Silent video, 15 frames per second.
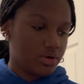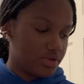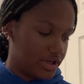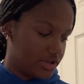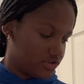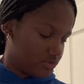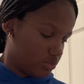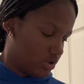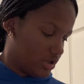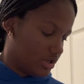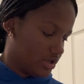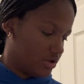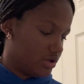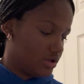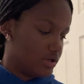that's
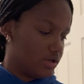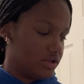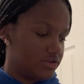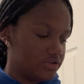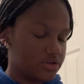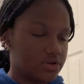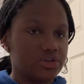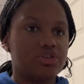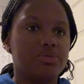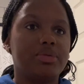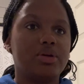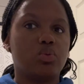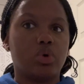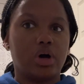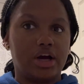why it's good to be
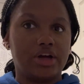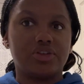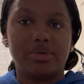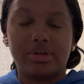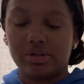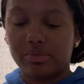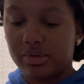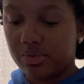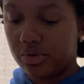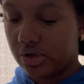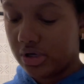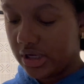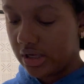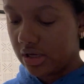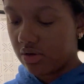wise about the people you're
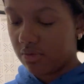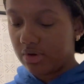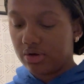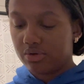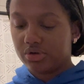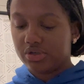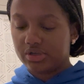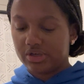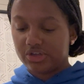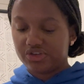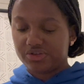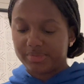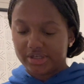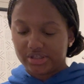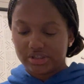hanging around,
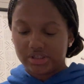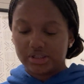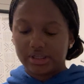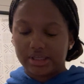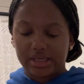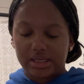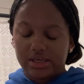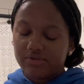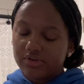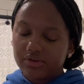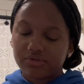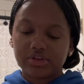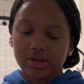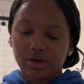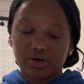especially like even if
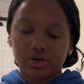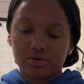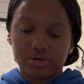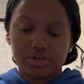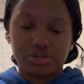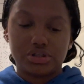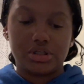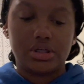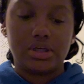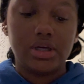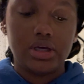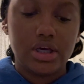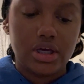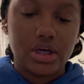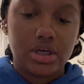they are a Christian.
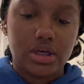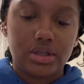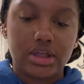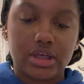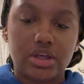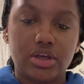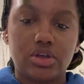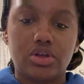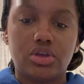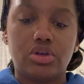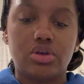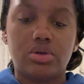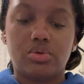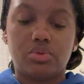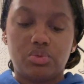Like,
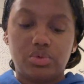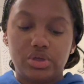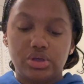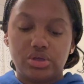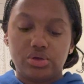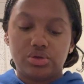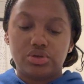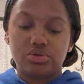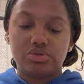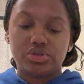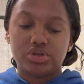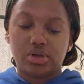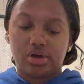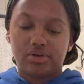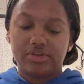you should
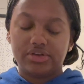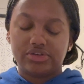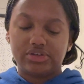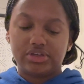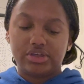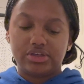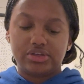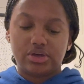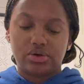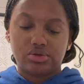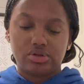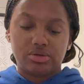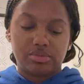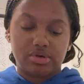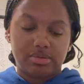obviously tell
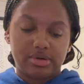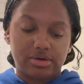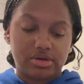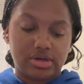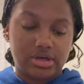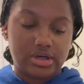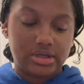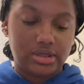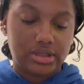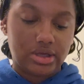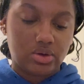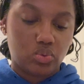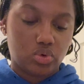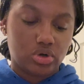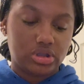them about God, like
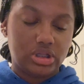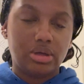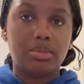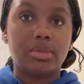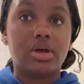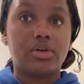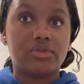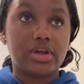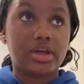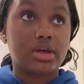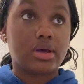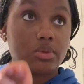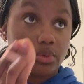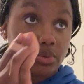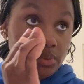warn them of like
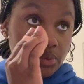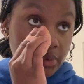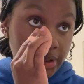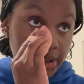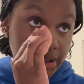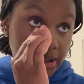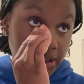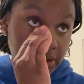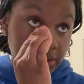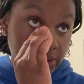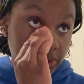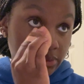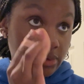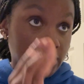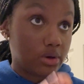what can go
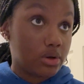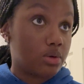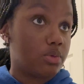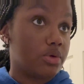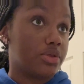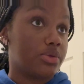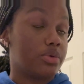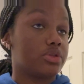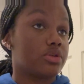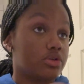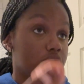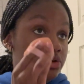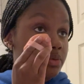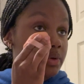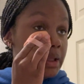wrong with what they're
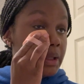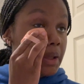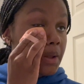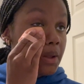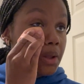doing,